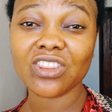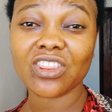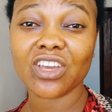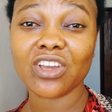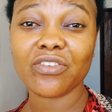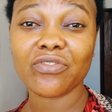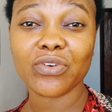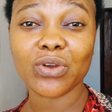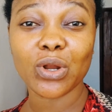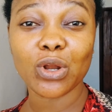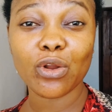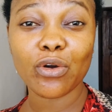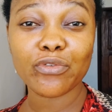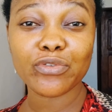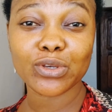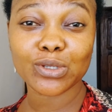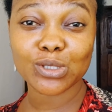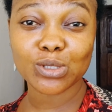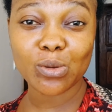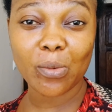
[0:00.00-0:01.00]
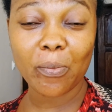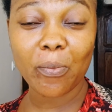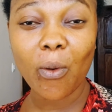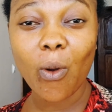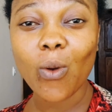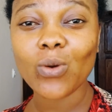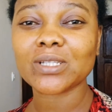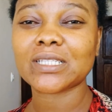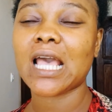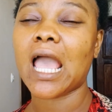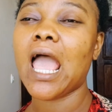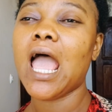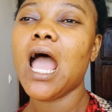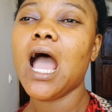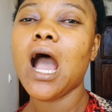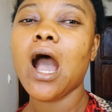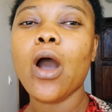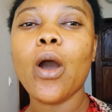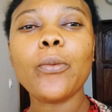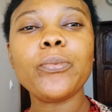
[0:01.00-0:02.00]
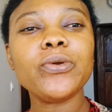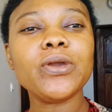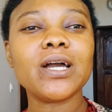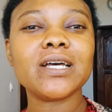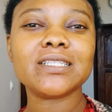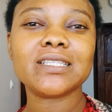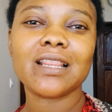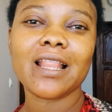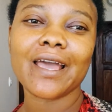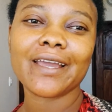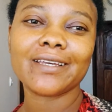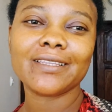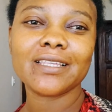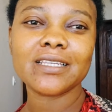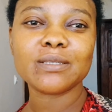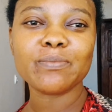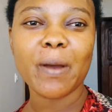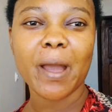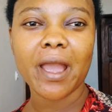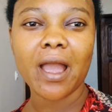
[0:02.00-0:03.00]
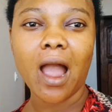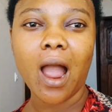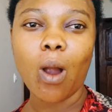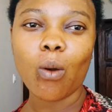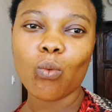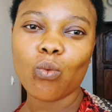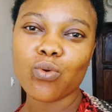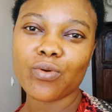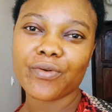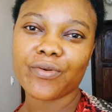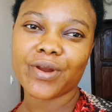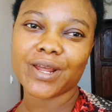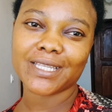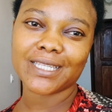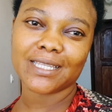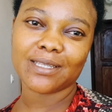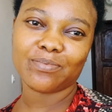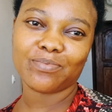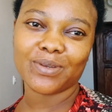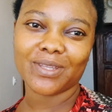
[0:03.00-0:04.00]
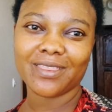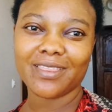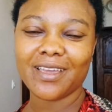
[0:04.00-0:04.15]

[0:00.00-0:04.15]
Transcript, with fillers: Thank you for your love, your support. I hope you guys like this my akpu recipe.